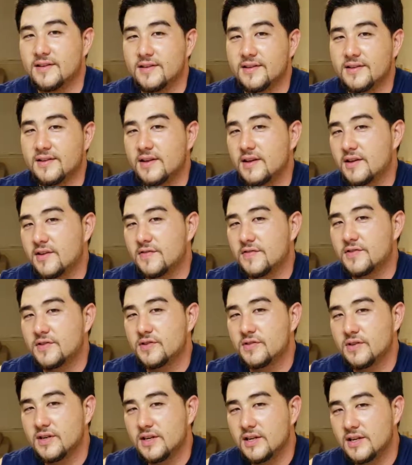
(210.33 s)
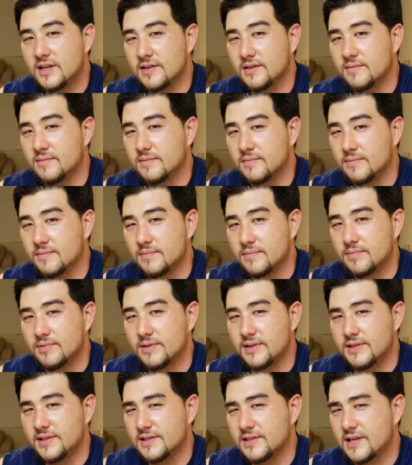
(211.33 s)
Thank you for tuning in.
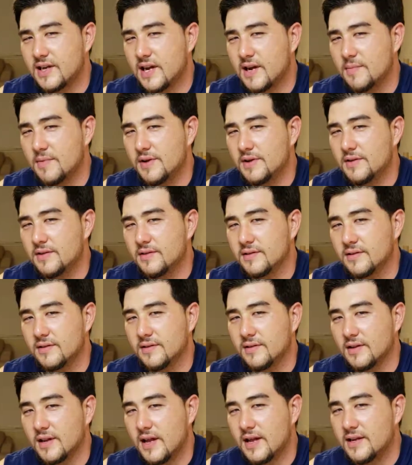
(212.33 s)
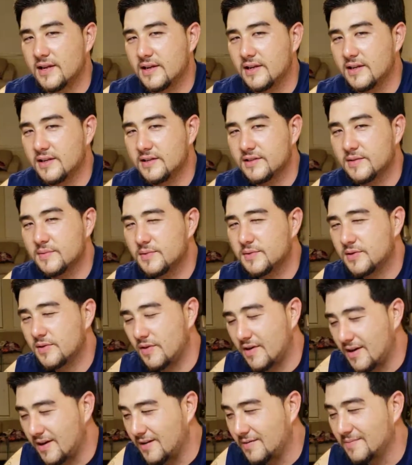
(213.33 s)
Please comment, like, and
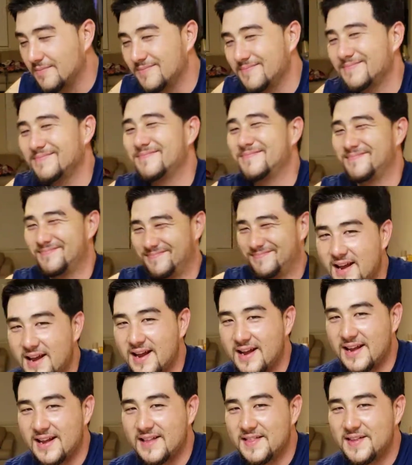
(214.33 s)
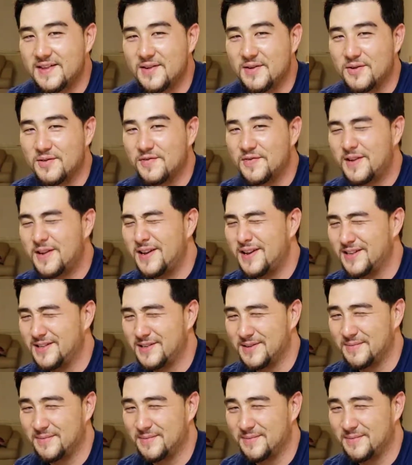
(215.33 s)
subscribe. And hit the notification